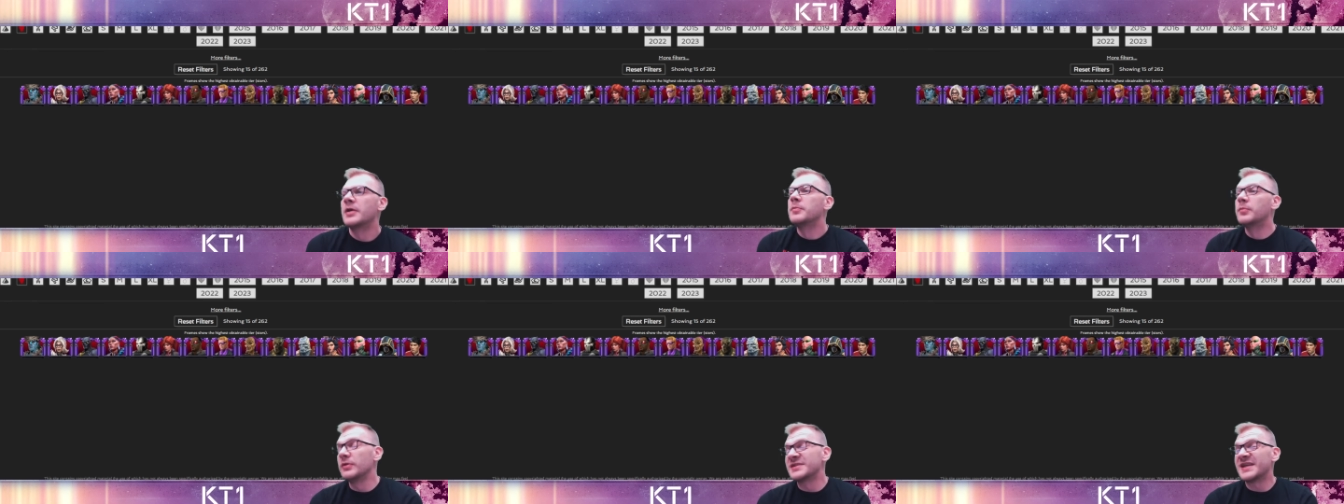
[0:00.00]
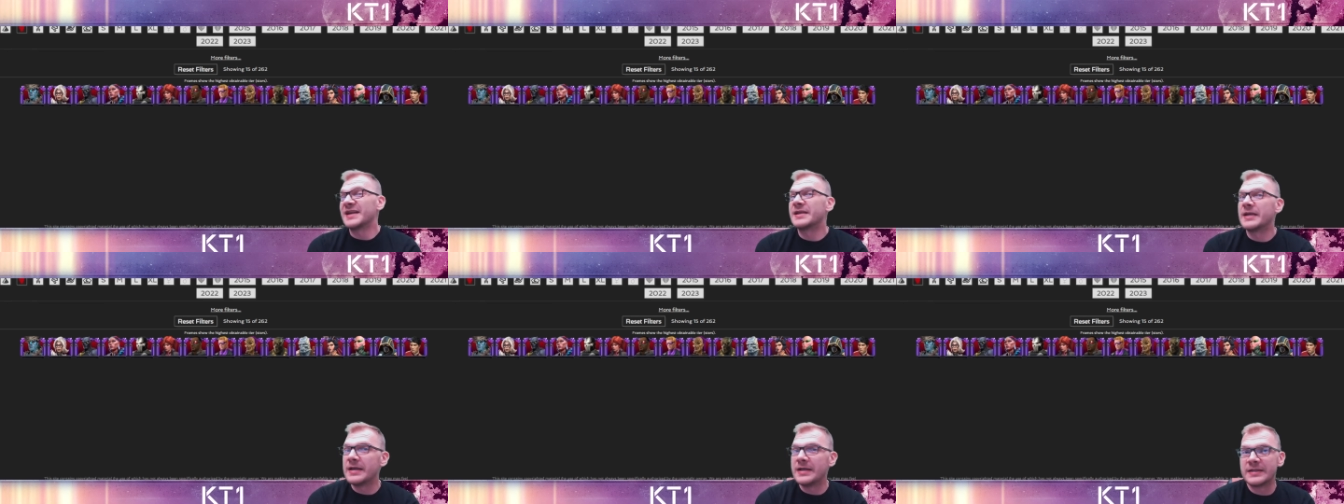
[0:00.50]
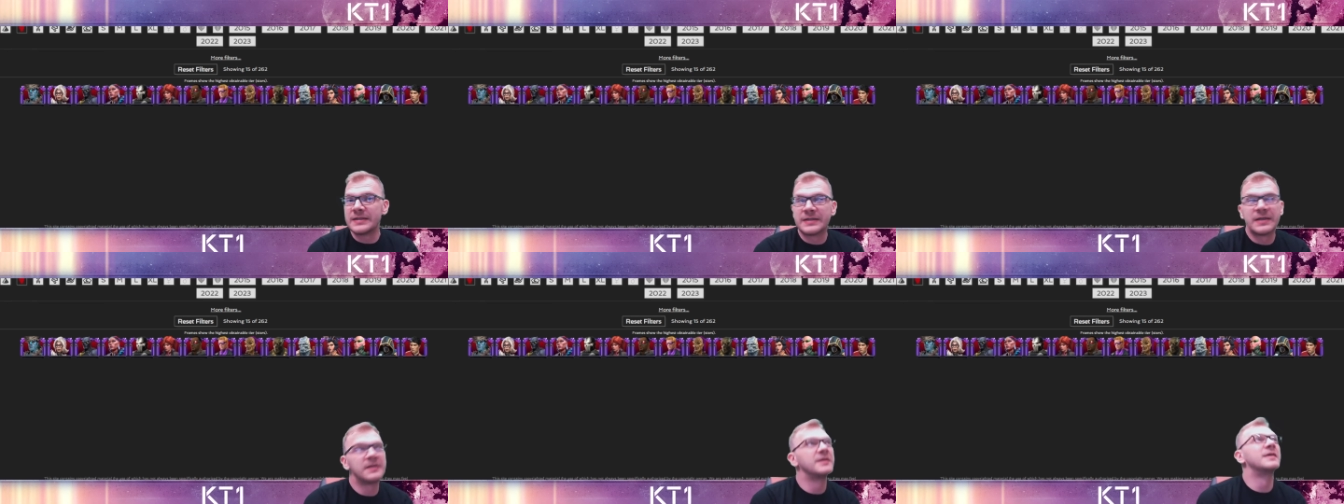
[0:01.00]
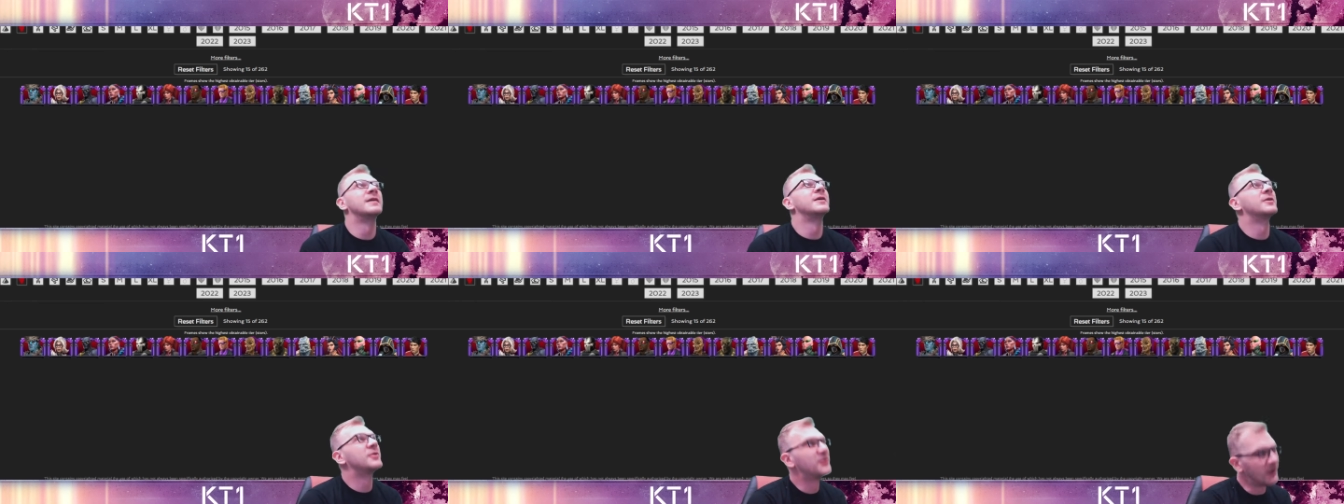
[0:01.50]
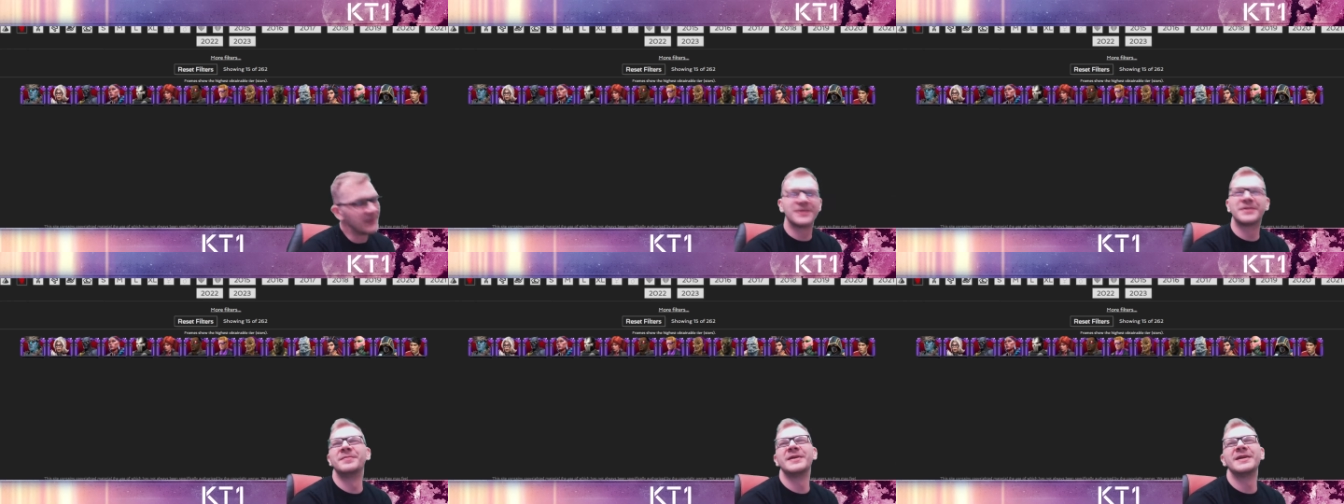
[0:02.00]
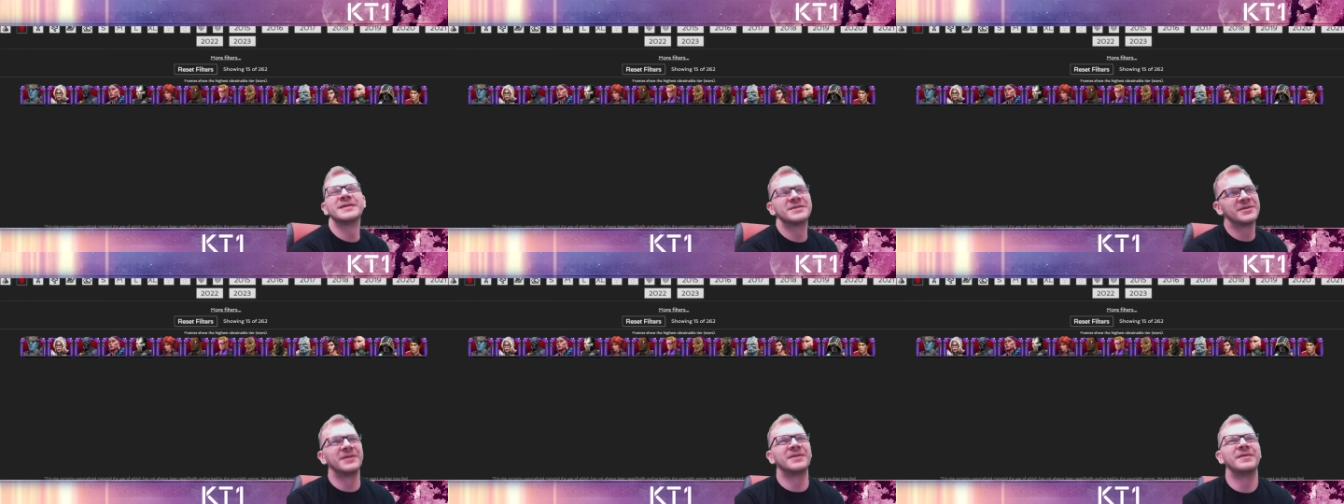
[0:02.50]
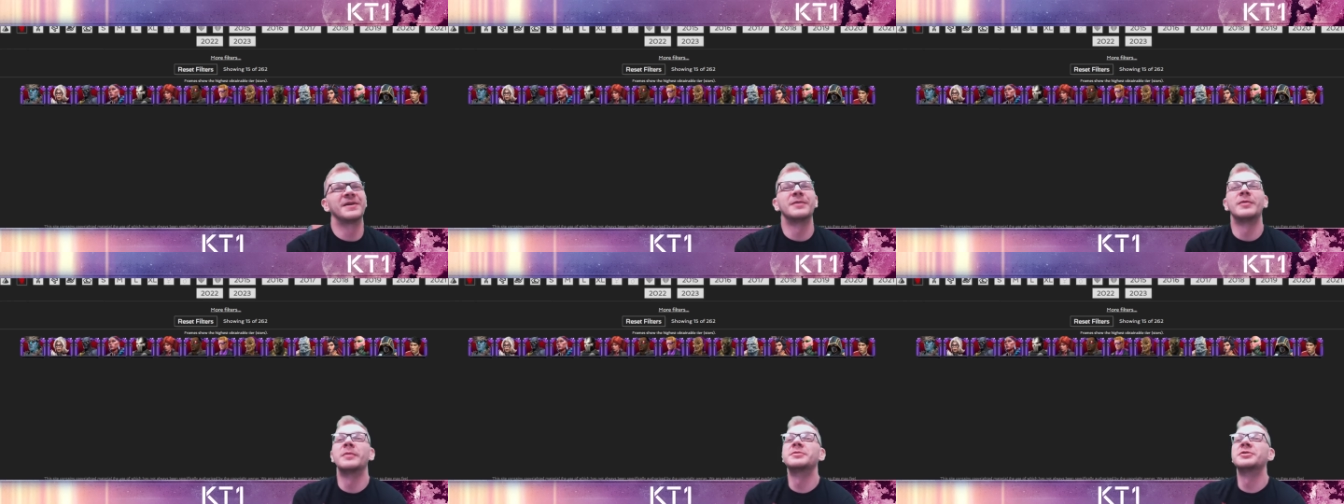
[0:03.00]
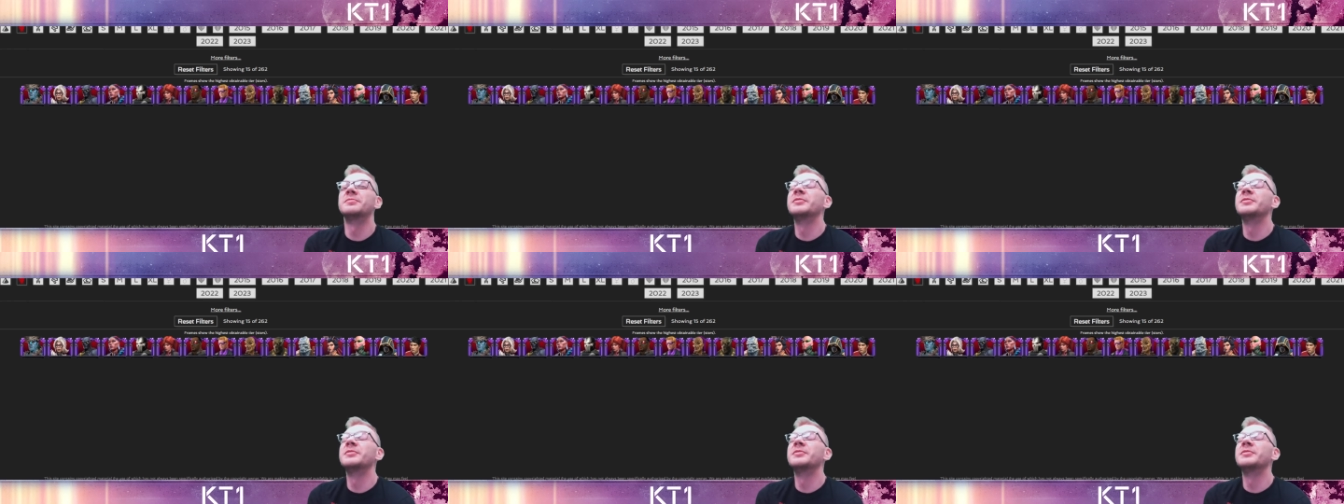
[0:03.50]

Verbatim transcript: Bullseye is going to be a solid rank up option